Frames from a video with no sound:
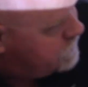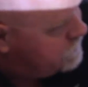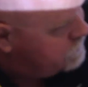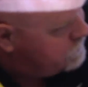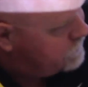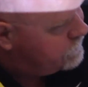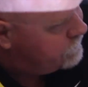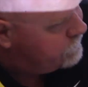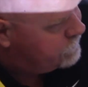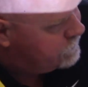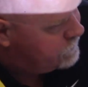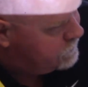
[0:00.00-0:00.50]

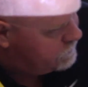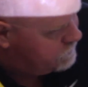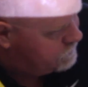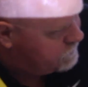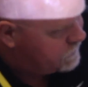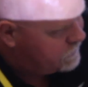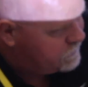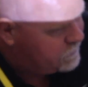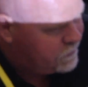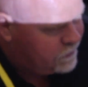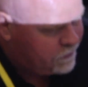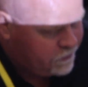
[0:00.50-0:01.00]
on
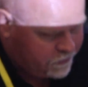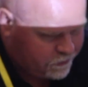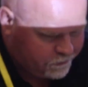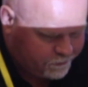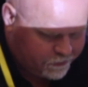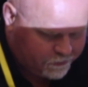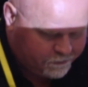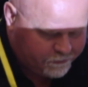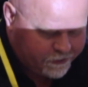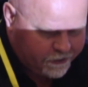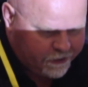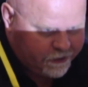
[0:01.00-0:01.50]
my
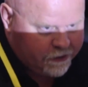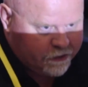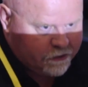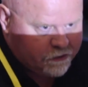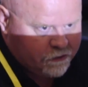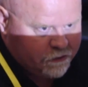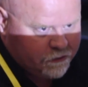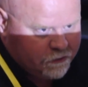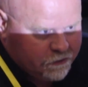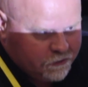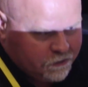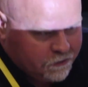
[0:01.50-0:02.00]
above my
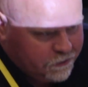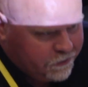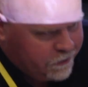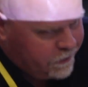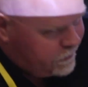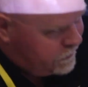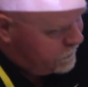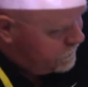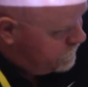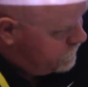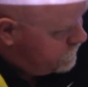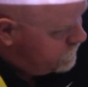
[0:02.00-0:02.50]
ankle,
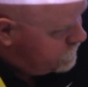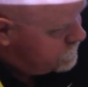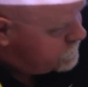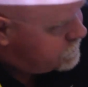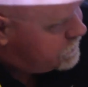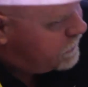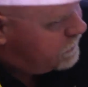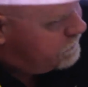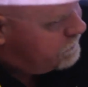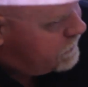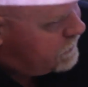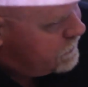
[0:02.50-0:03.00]
and it
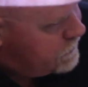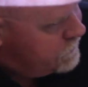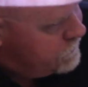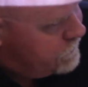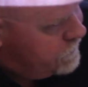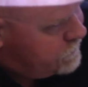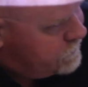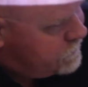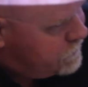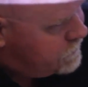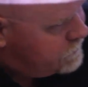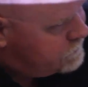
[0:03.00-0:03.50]
came back
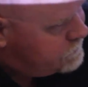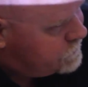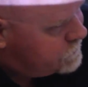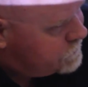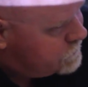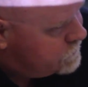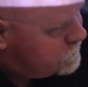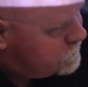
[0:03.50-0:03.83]
3 times.